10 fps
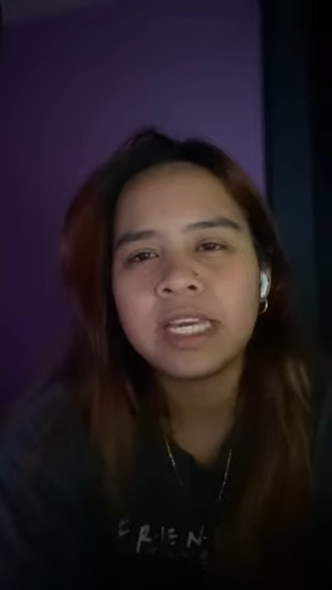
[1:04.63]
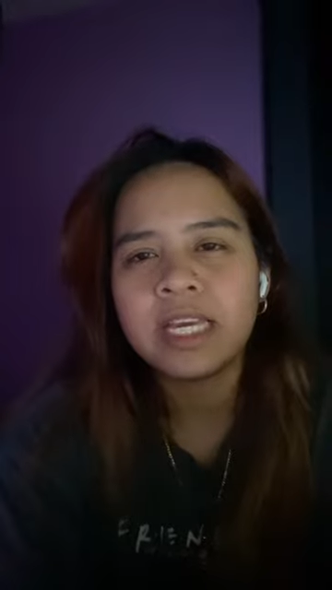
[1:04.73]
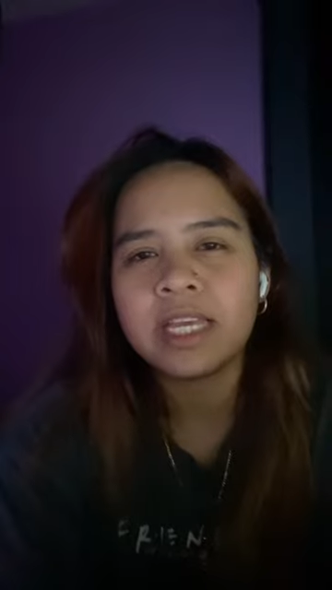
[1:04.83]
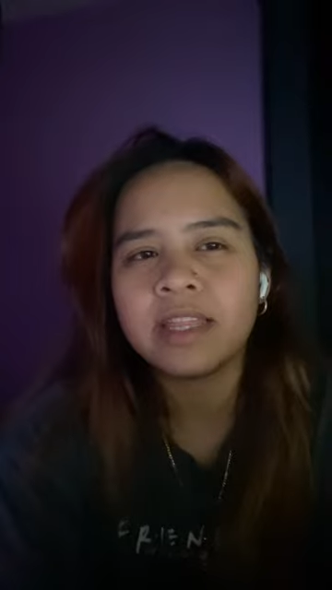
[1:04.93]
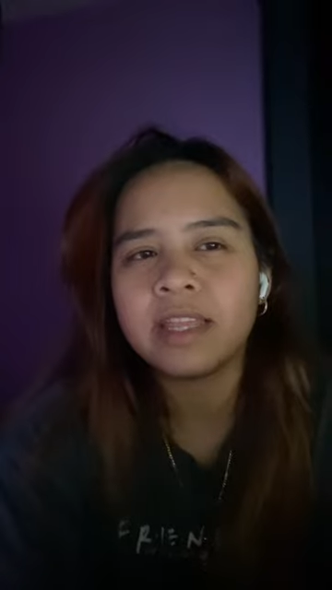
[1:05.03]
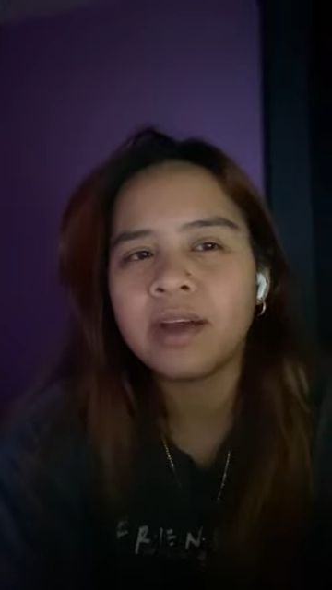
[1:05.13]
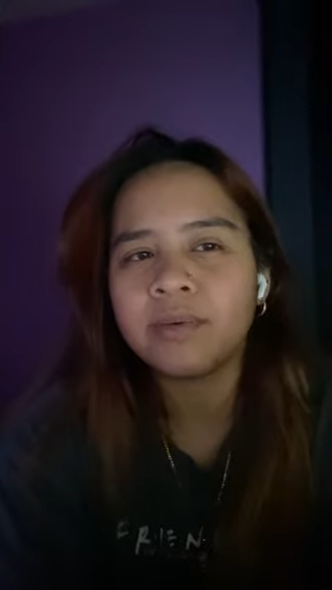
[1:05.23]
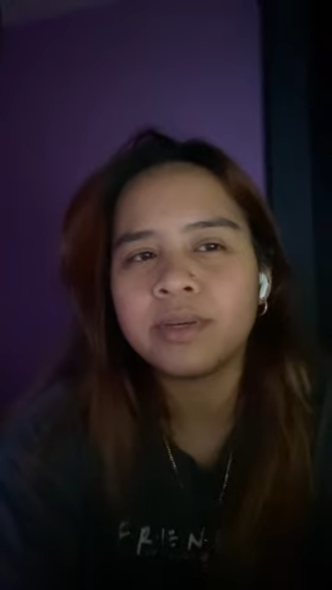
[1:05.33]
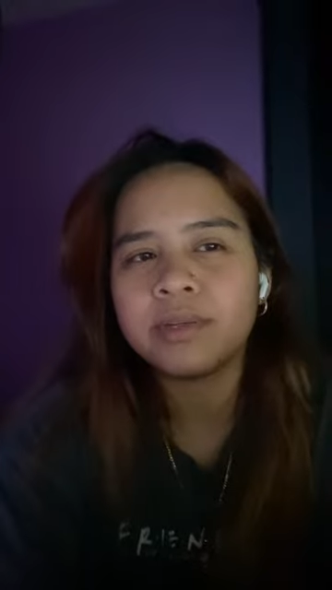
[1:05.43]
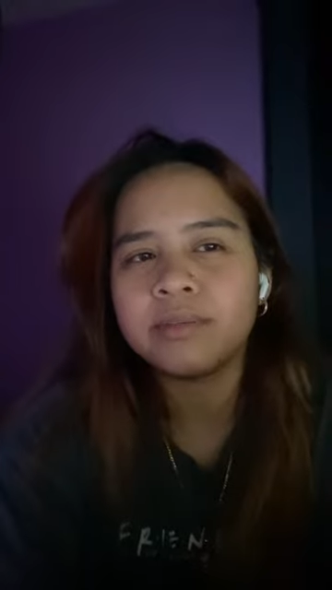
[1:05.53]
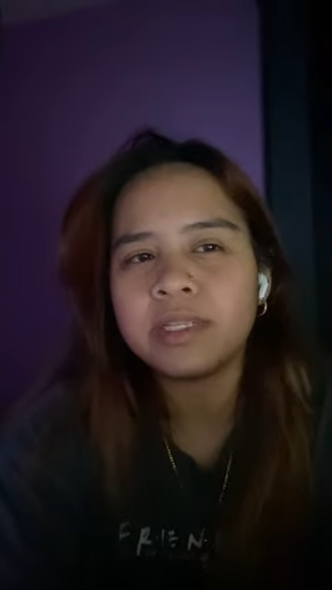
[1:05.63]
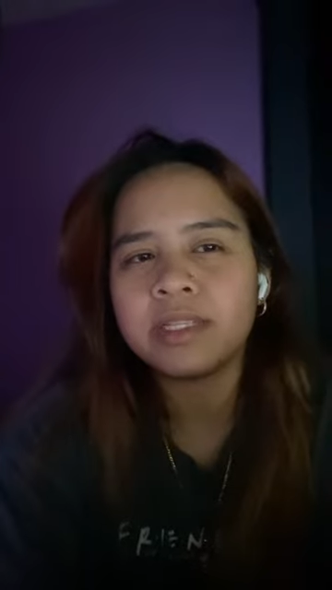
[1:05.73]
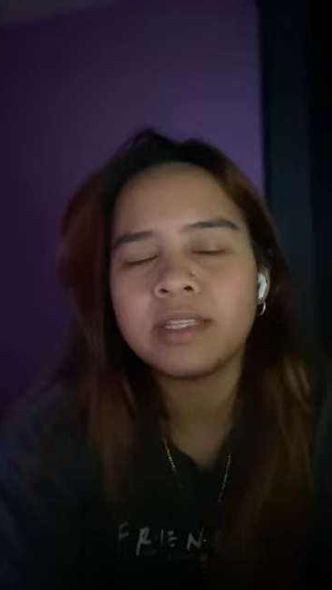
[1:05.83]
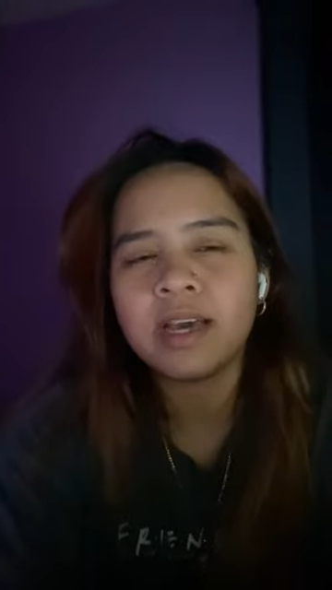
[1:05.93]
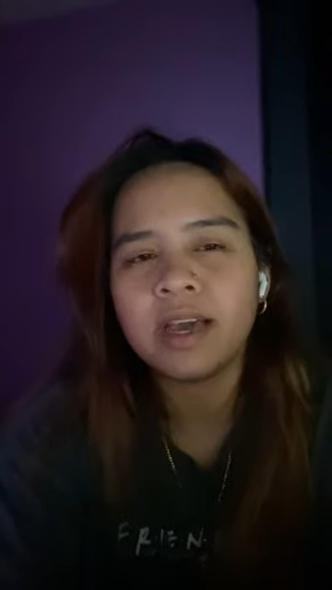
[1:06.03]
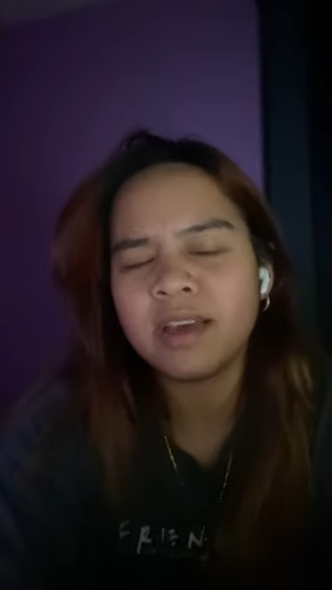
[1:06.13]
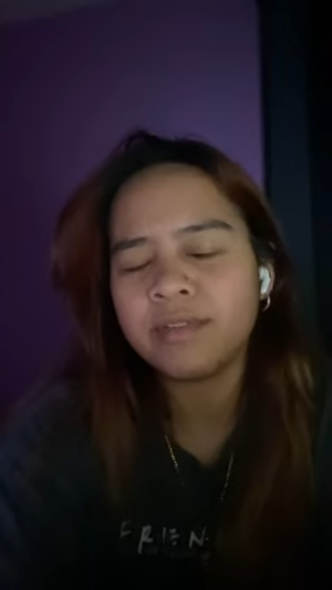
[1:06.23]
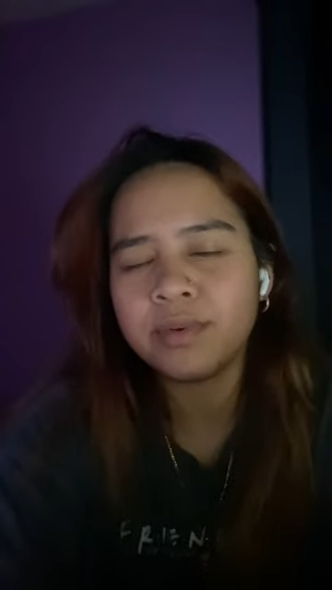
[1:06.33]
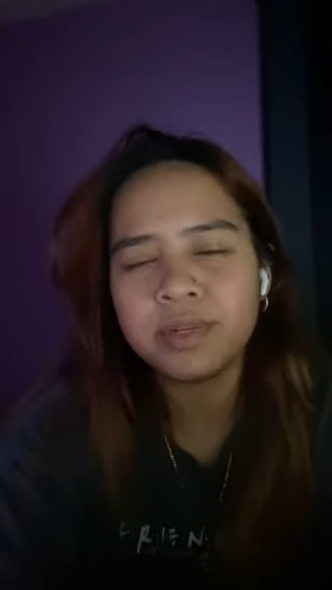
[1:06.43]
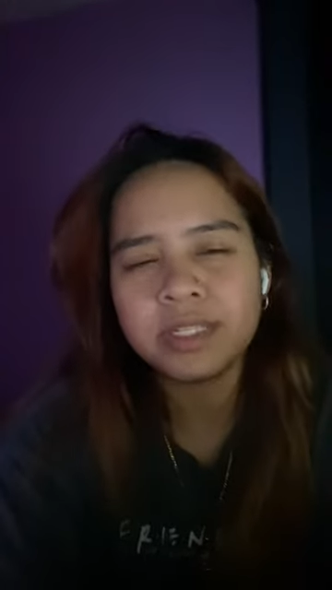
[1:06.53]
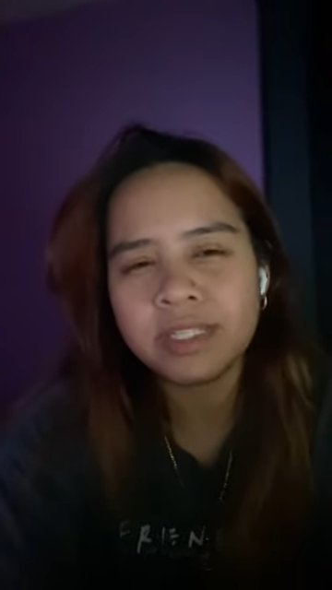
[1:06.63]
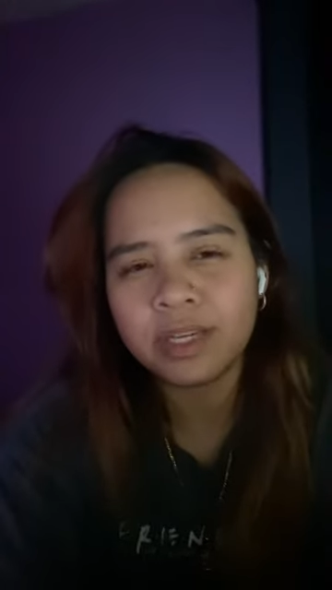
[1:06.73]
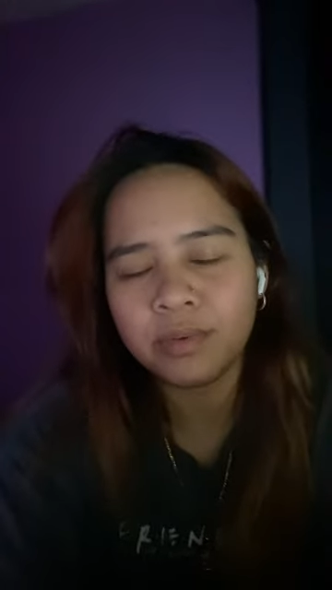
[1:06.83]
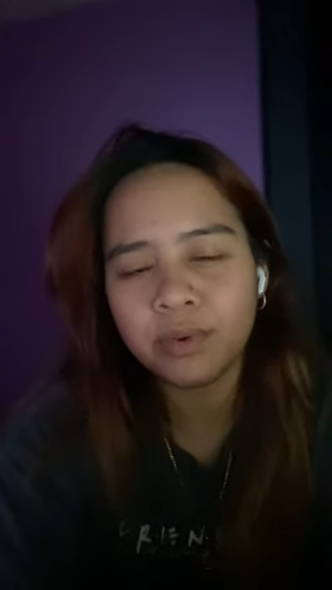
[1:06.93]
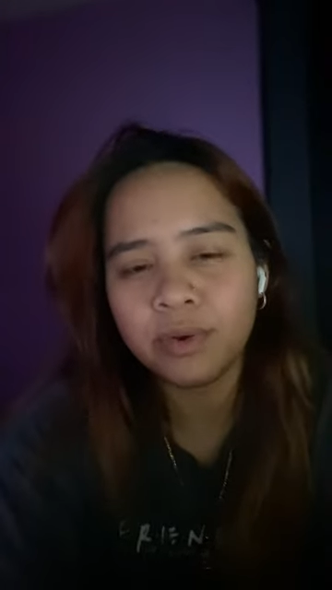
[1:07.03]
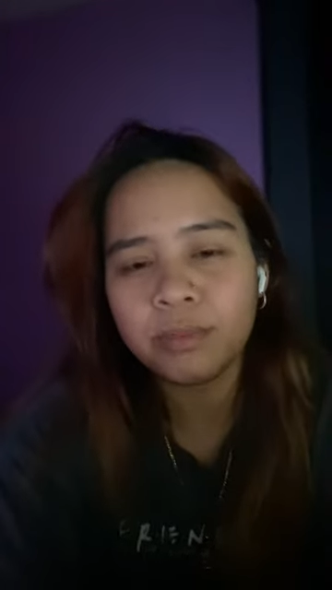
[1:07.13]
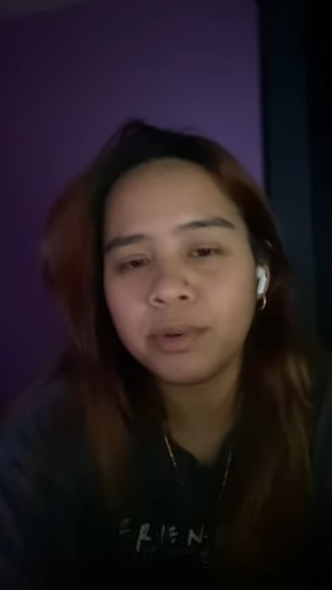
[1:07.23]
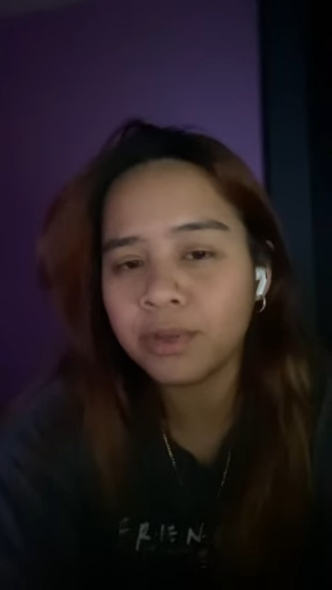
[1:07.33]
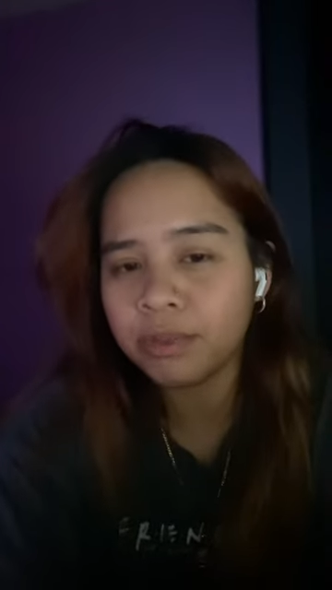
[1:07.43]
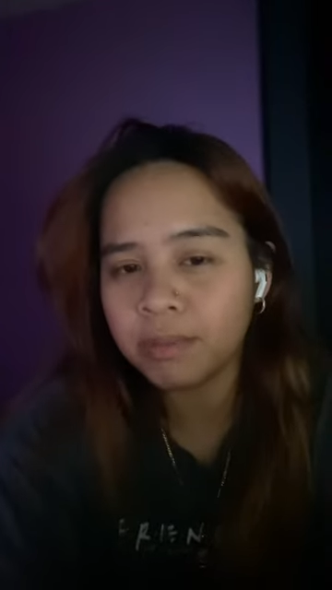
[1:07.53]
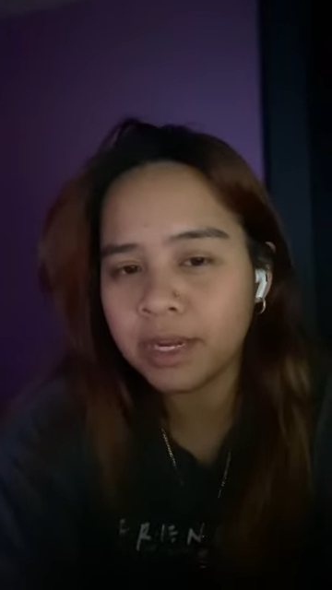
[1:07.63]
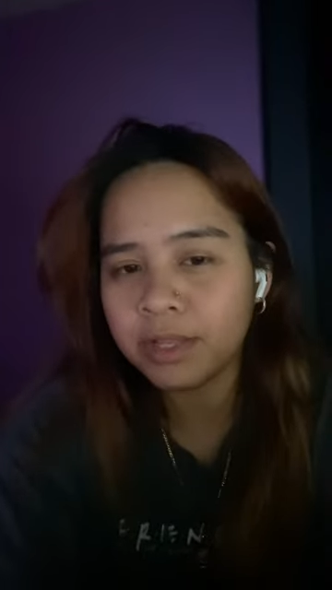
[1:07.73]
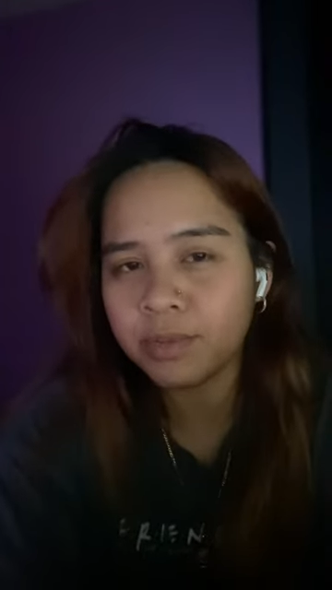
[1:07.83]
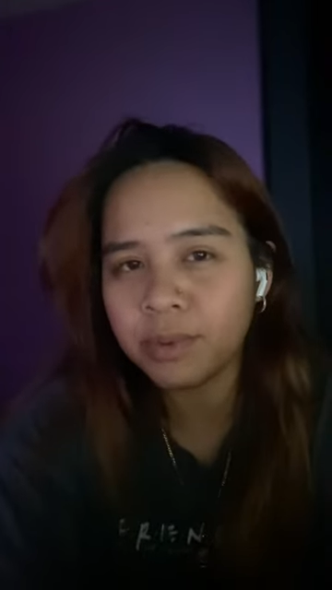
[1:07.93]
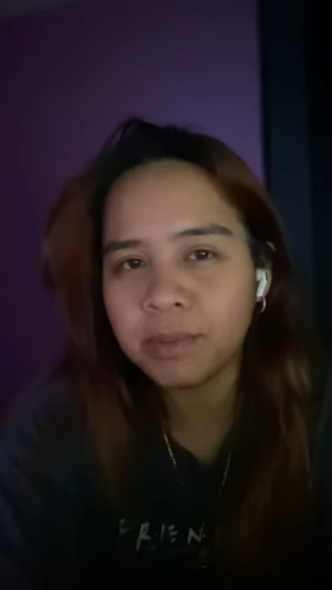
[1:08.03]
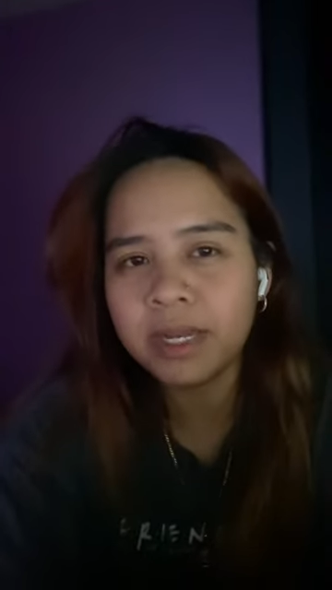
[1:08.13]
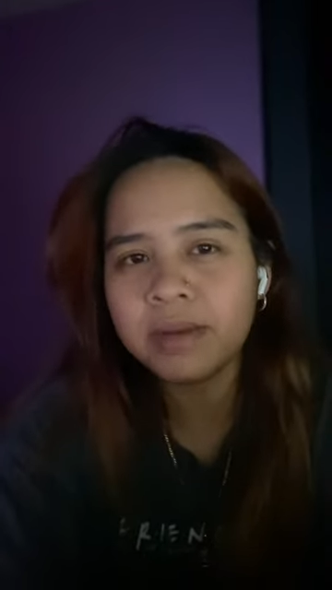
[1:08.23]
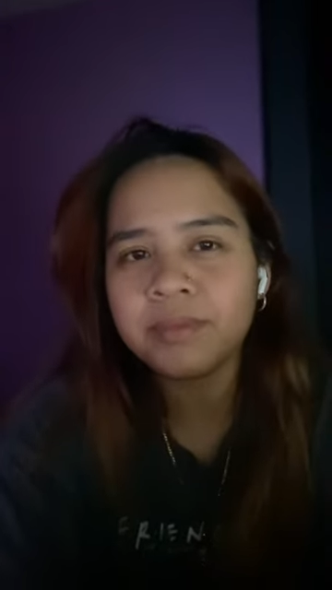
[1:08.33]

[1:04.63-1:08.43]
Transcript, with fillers: And that would be that everyone is equal, both men and women,